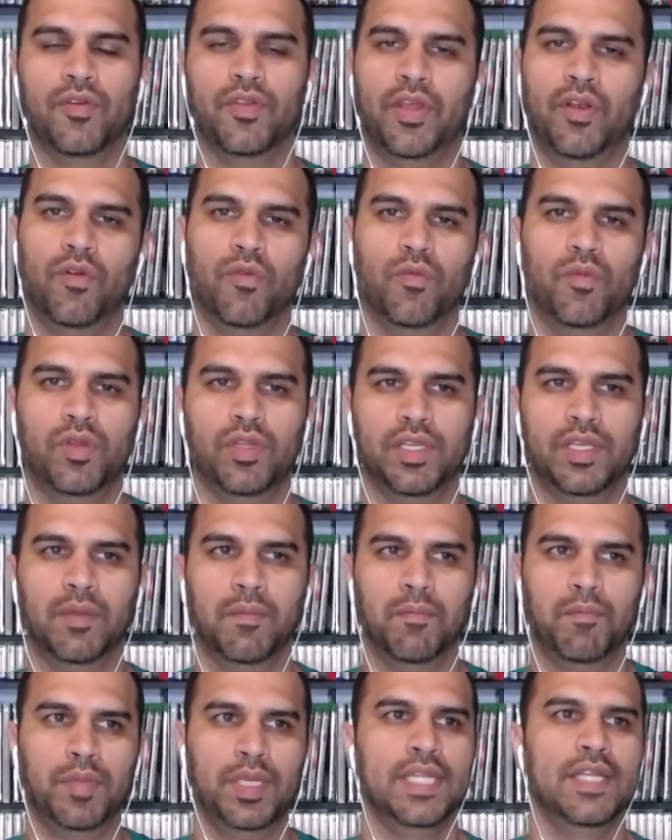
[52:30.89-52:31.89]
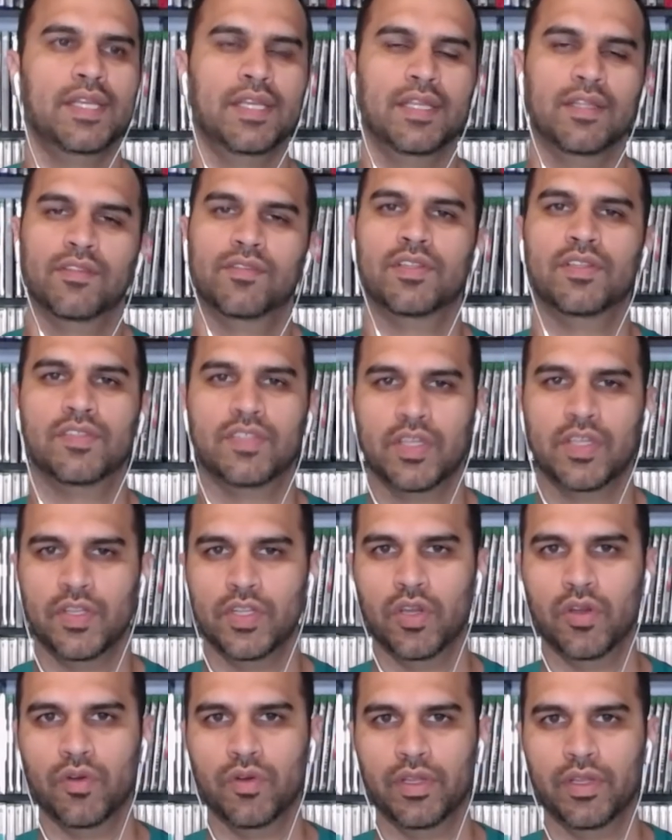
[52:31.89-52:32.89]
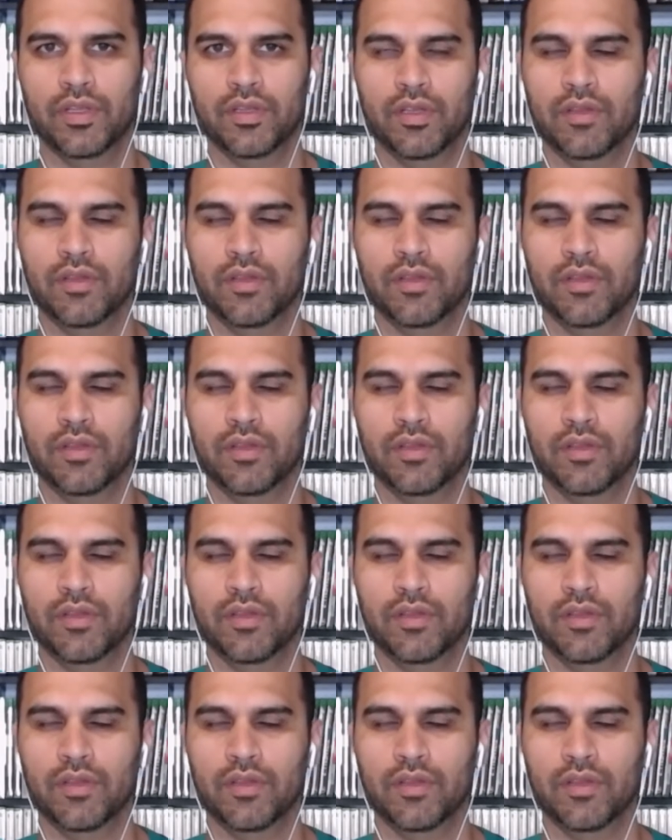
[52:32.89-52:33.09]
They don't really compete against Nintendo and